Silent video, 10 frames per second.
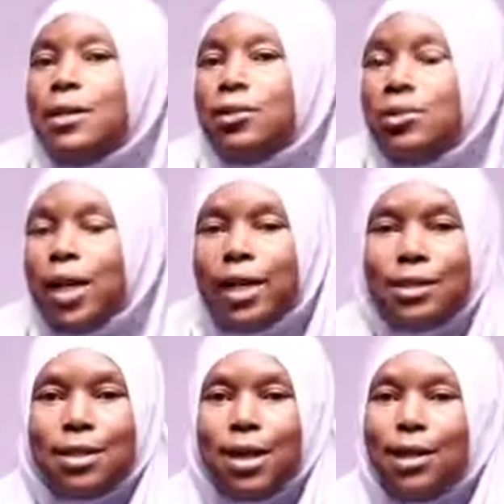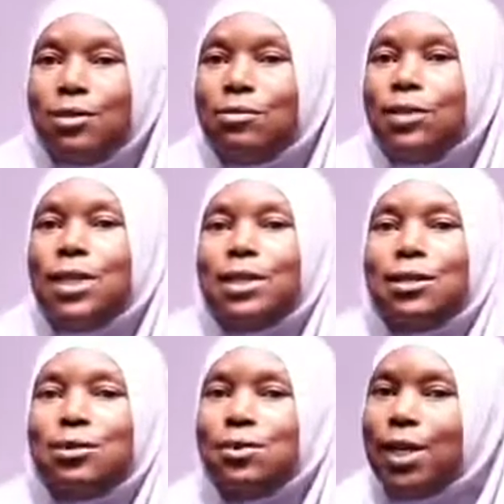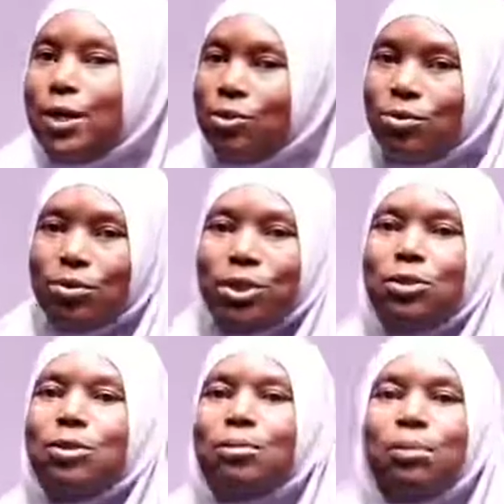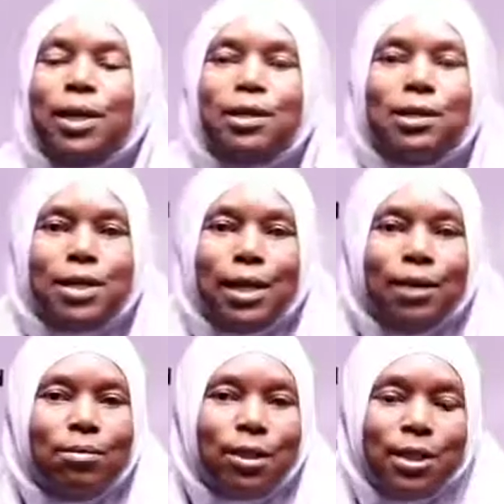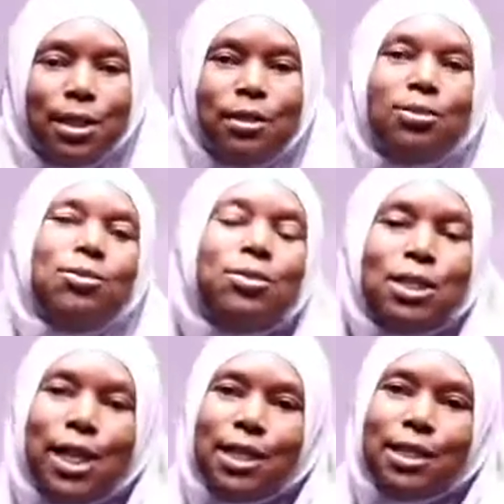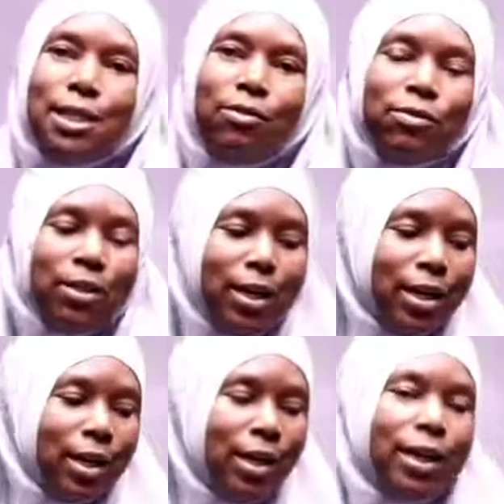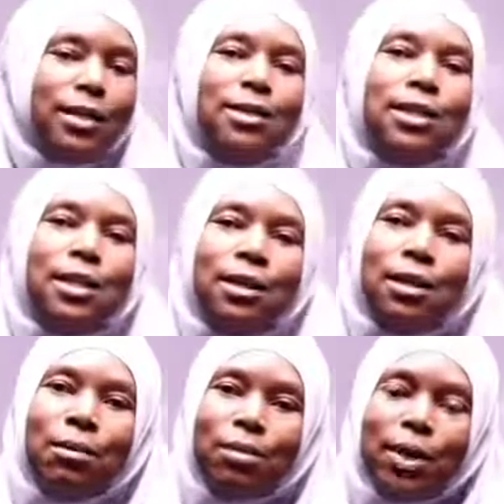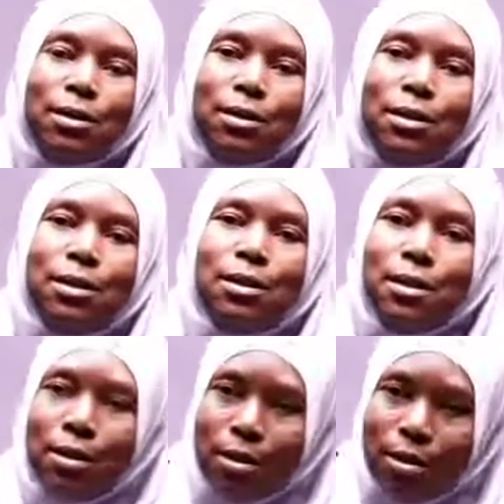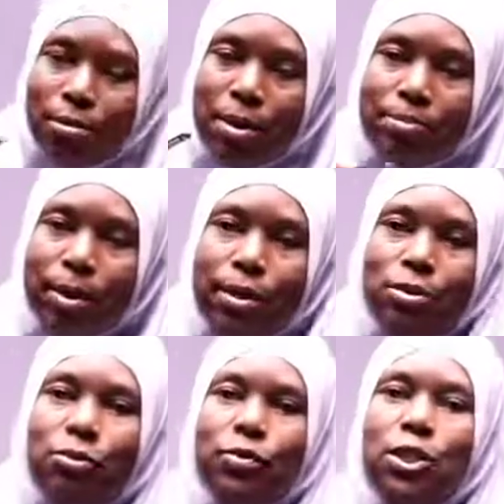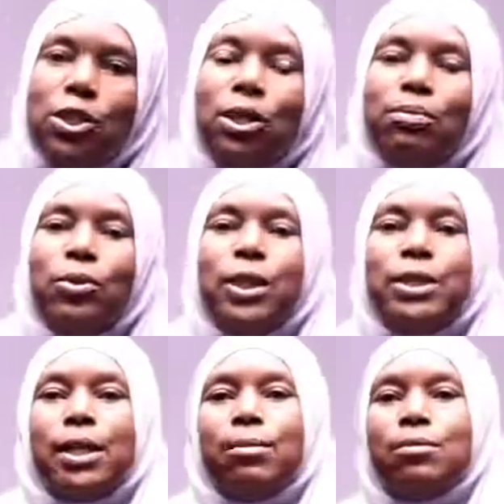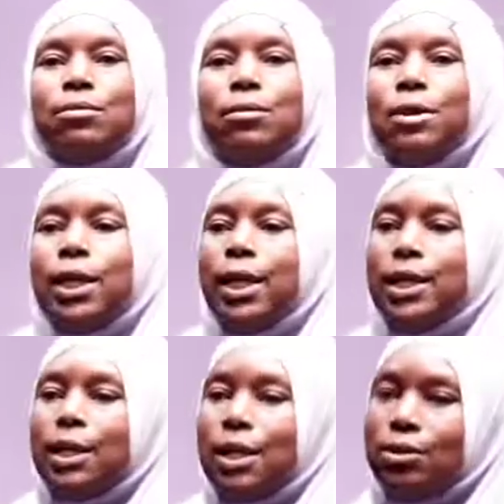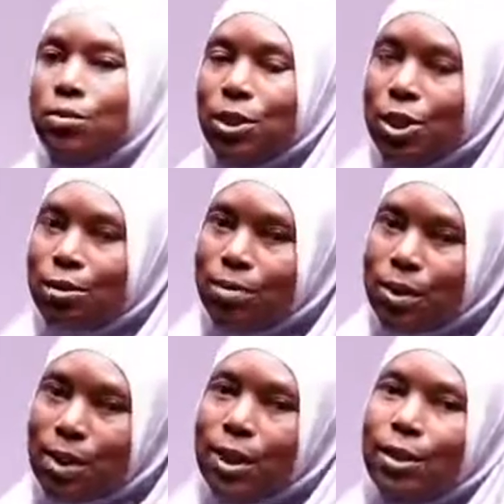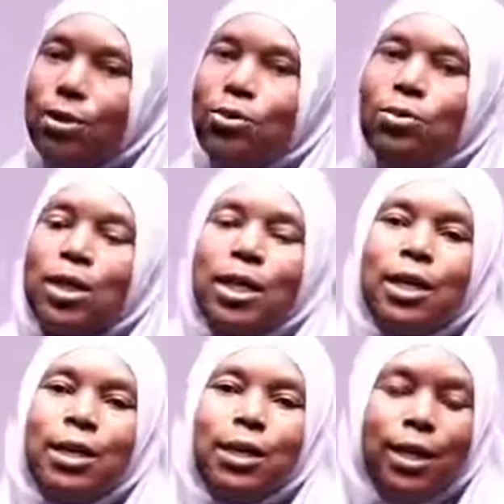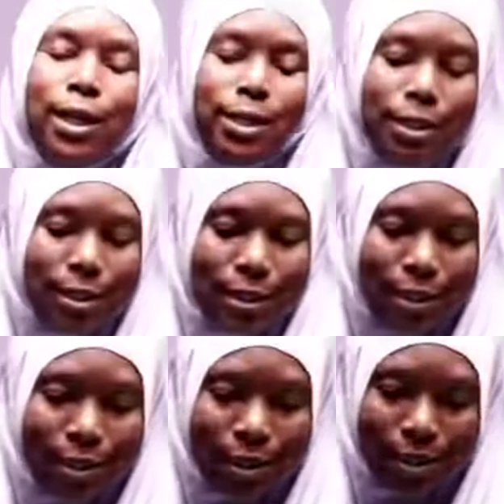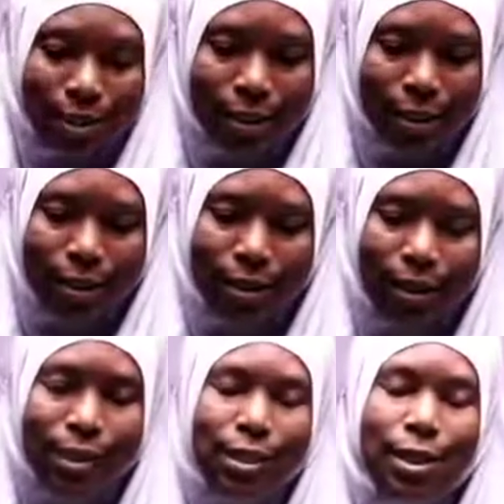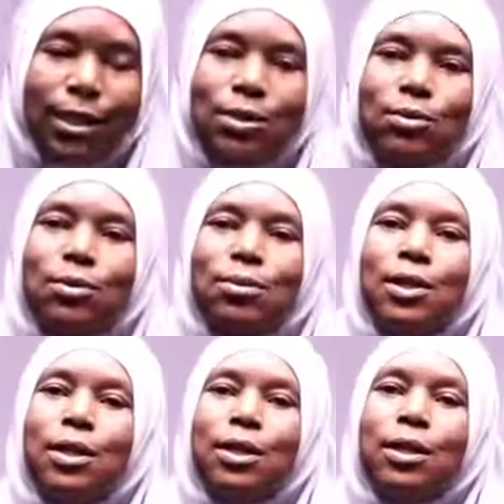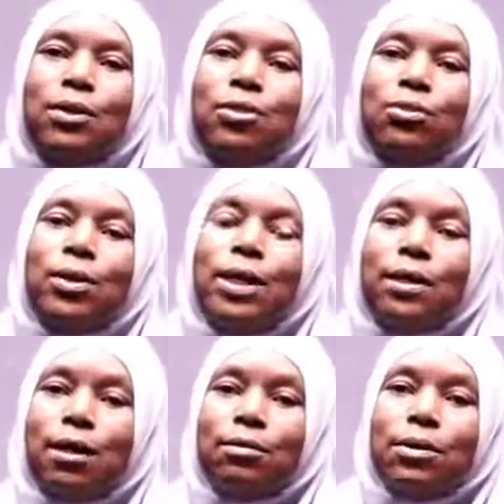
today is the end of our lesson. I do wish you the best, and I'm asking you to stay safe, and please remember to finish up your exam, and we shall be seeing you in the next lesson. Thank you and have a